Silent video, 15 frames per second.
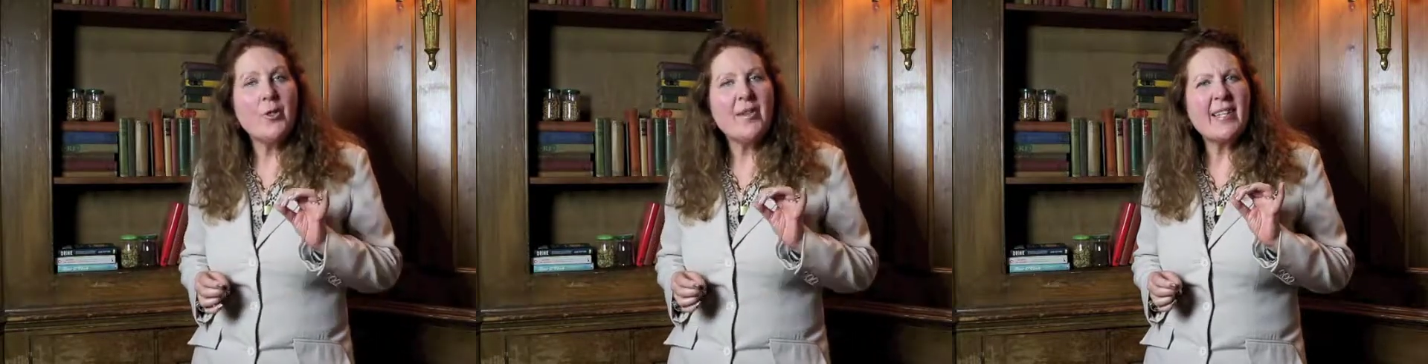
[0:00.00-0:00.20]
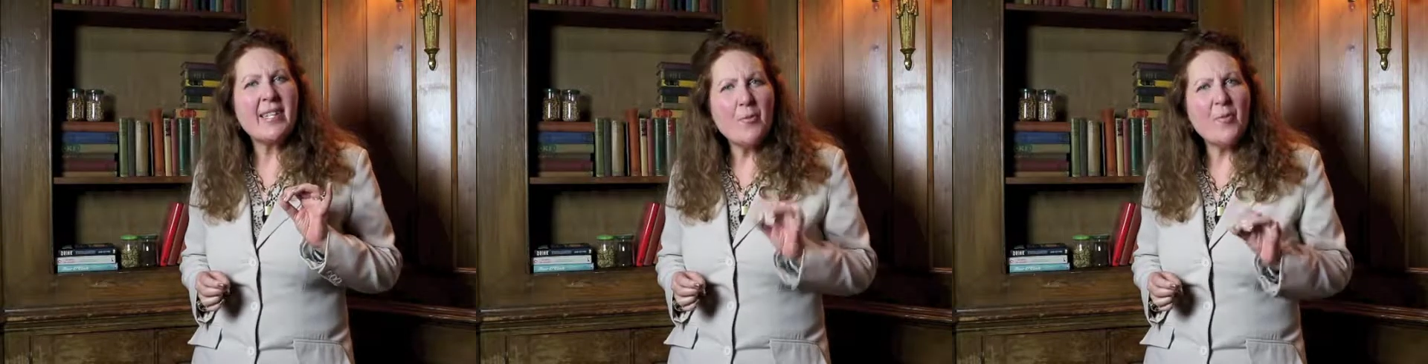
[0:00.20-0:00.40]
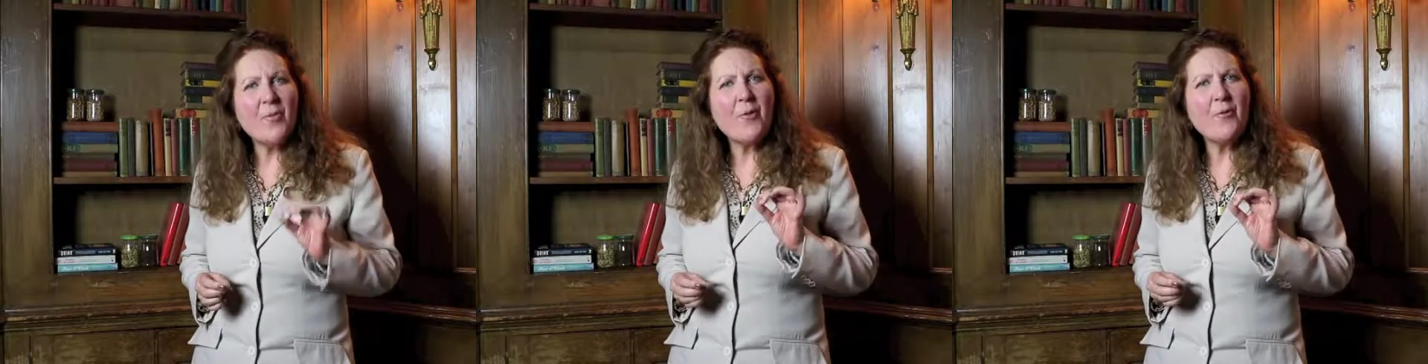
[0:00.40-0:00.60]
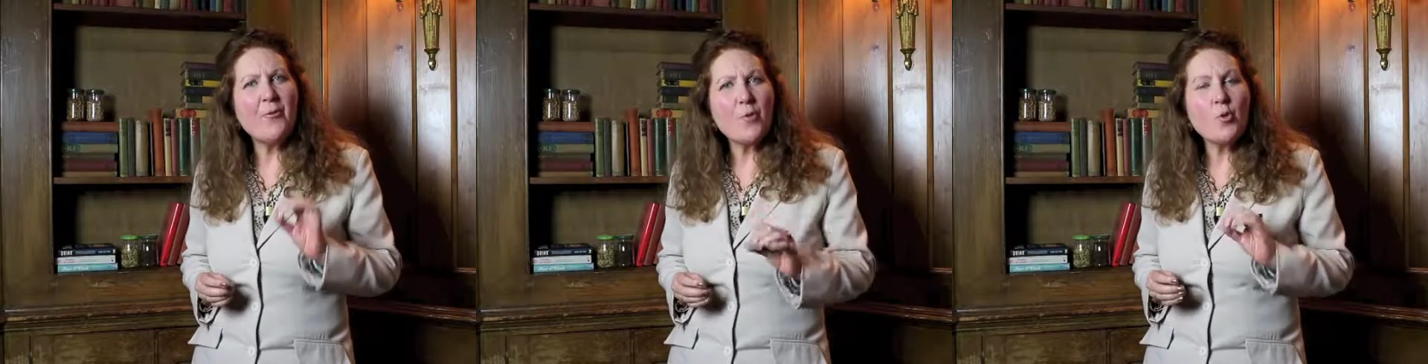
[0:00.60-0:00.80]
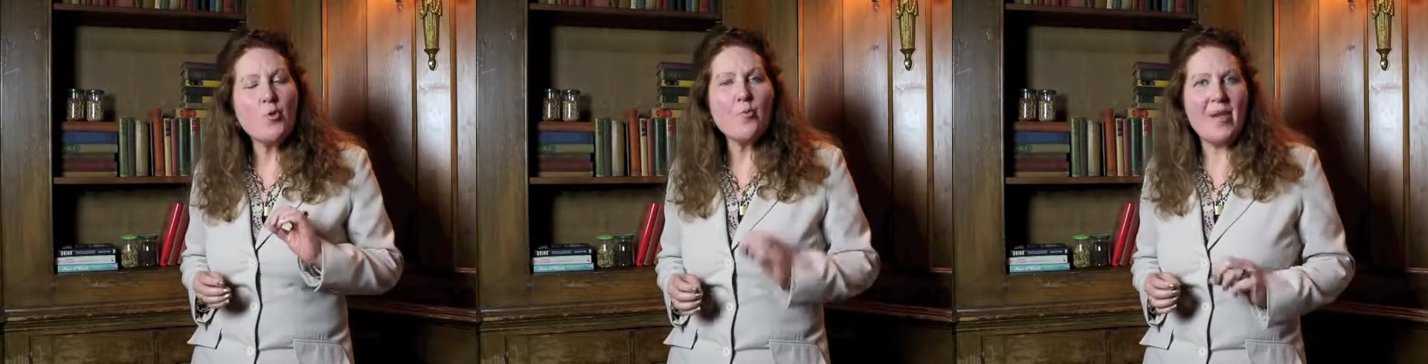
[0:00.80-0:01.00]
some of the
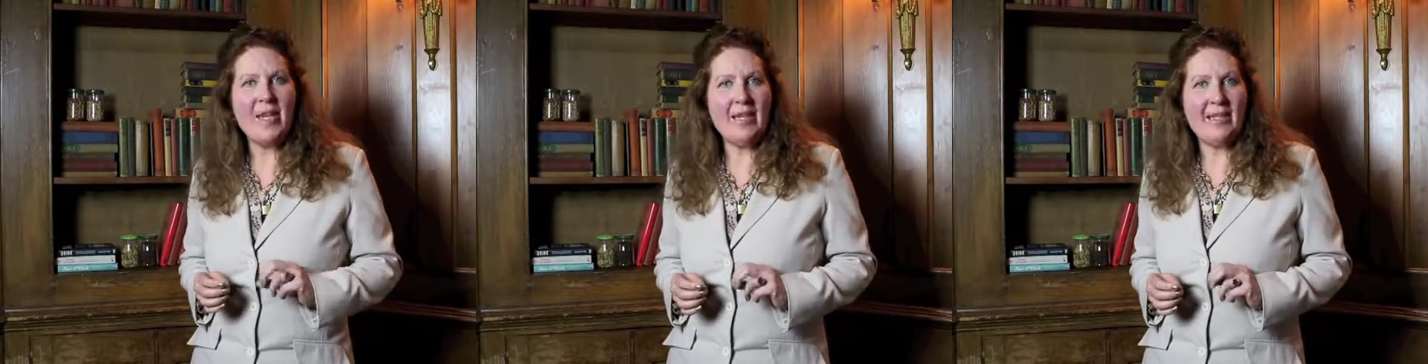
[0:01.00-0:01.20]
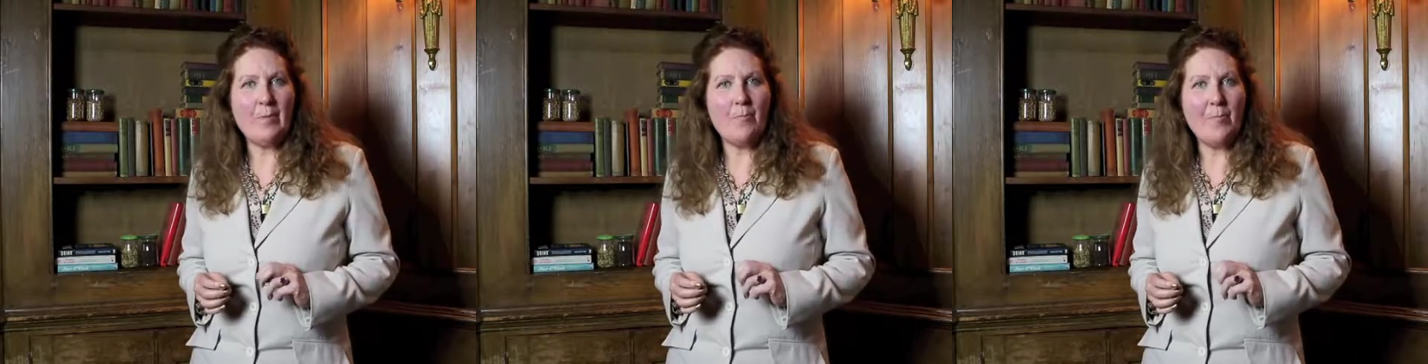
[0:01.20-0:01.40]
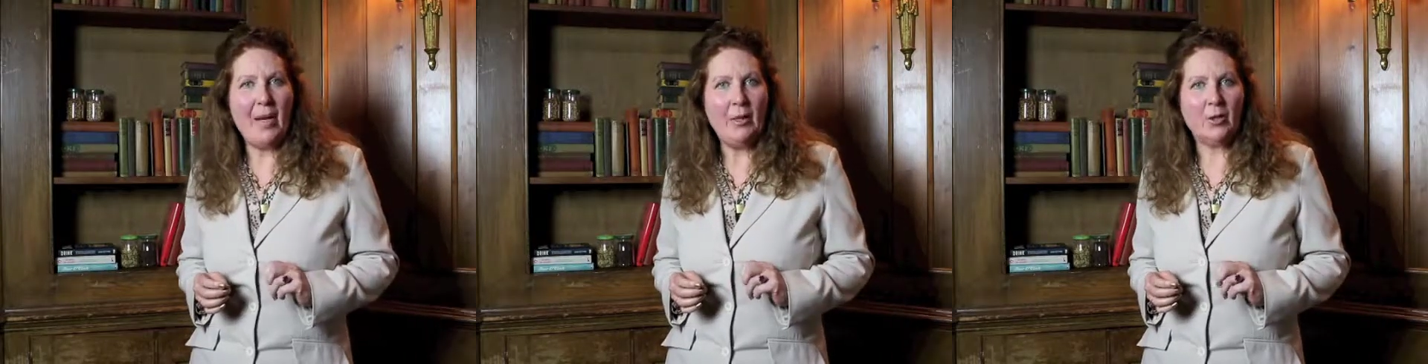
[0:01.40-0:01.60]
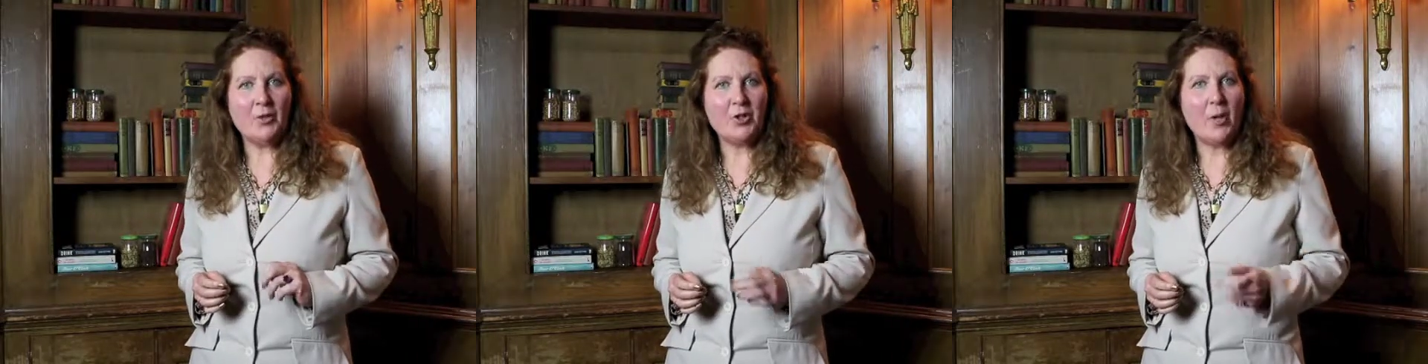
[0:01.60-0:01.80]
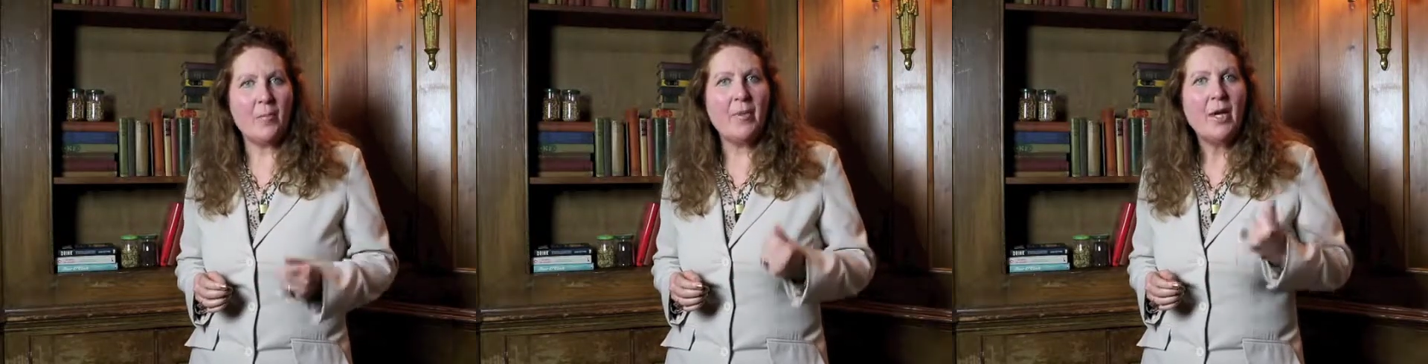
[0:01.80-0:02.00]
fruit beers in
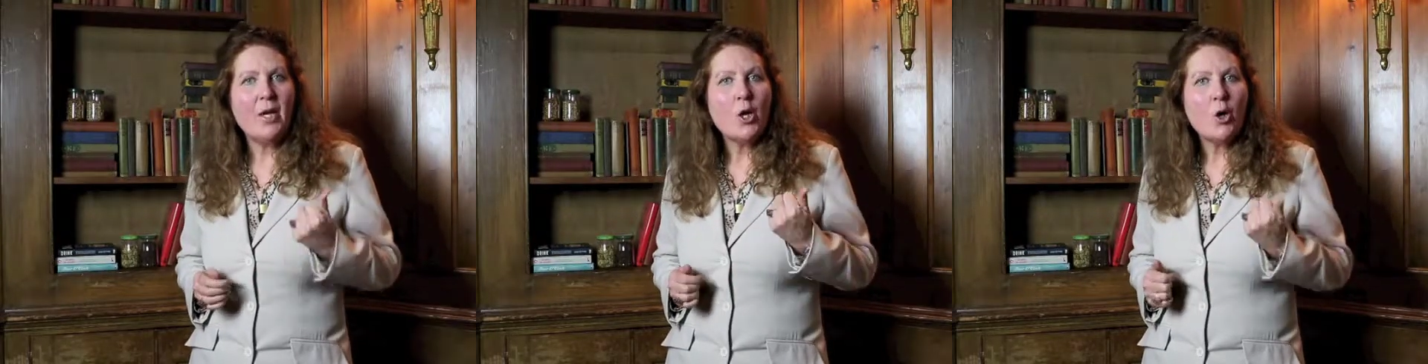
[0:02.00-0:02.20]
Belgium,